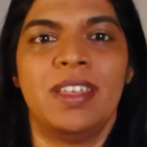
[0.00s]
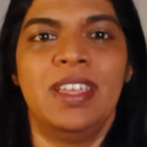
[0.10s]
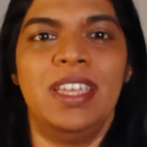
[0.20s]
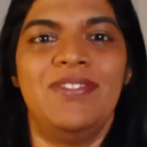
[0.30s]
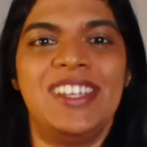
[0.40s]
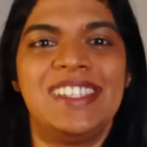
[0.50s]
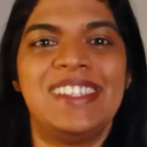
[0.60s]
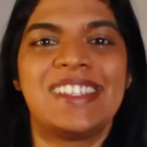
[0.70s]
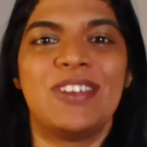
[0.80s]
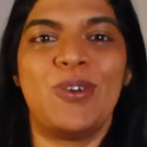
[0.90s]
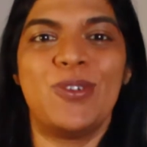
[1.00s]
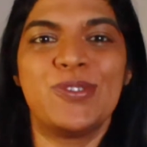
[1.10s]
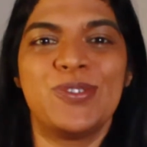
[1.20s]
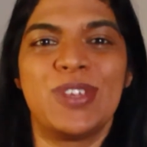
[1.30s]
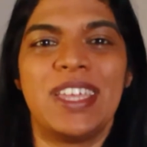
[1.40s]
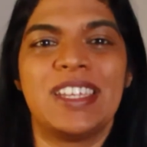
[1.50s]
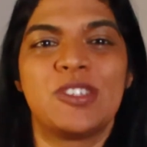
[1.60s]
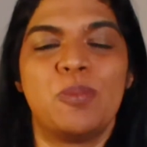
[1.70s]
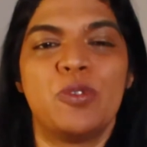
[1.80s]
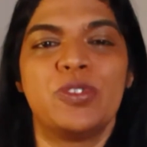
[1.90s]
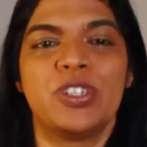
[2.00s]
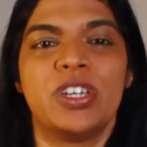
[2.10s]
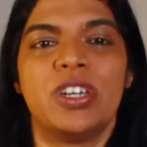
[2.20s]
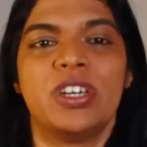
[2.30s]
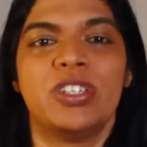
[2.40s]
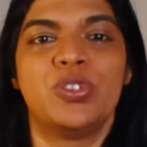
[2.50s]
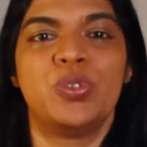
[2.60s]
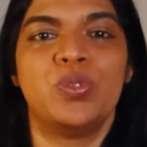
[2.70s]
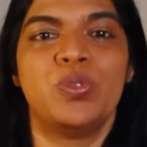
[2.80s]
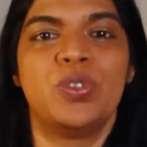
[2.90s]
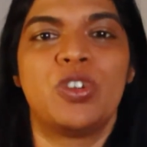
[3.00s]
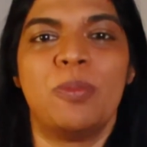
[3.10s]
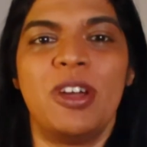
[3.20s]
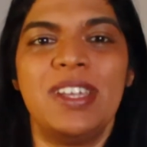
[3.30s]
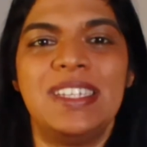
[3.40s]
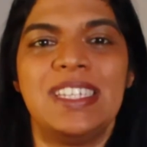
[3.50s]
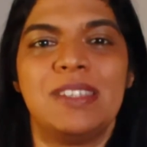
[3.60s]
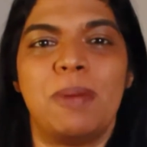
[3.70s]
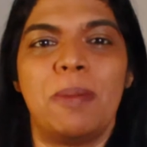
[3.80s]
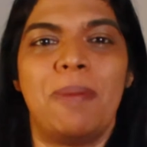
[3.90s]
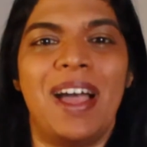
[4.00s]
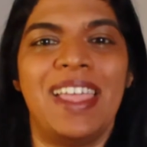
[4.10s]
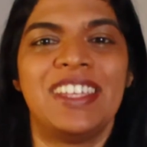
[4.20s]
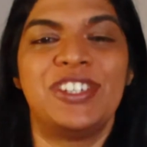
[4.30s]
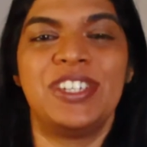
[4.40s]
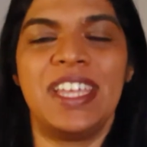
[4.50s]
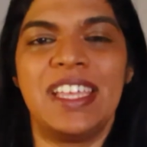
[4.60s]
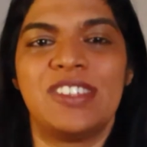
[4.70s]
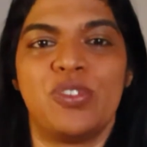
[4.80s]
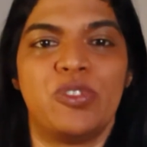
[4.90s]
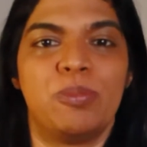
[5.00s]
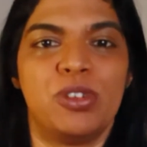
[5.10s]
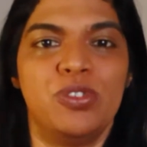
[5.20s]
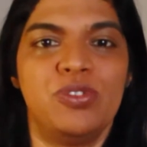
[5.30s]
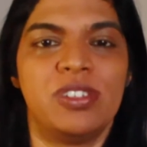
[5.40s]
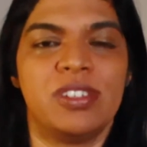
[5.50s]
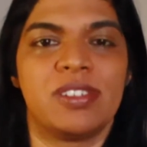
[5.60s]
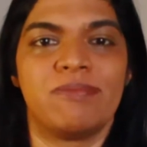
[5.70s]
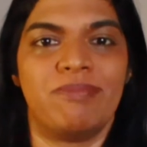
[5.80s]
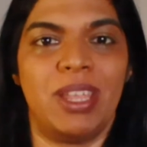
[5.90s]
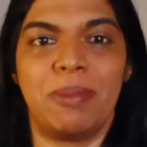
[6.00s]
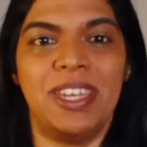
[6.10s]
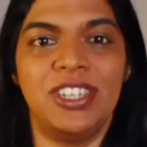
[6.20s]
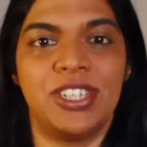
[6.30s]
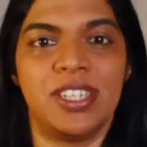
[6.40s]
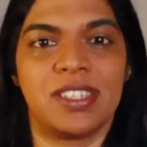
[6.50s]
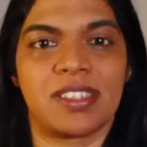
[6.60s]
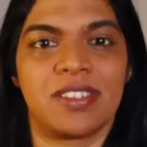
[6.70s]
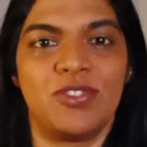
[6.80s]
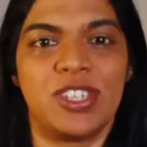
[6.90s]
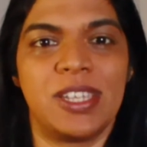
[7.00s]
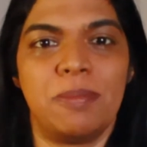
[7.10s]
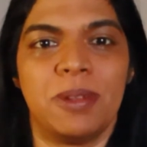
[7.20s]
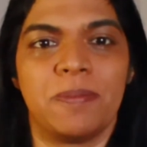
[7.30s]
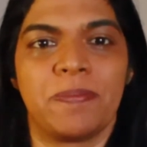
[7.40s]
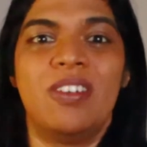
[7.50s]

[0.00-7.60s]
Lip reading: Investors can also get exposure to commodities by buying shares of the producers, like mining shares, for example.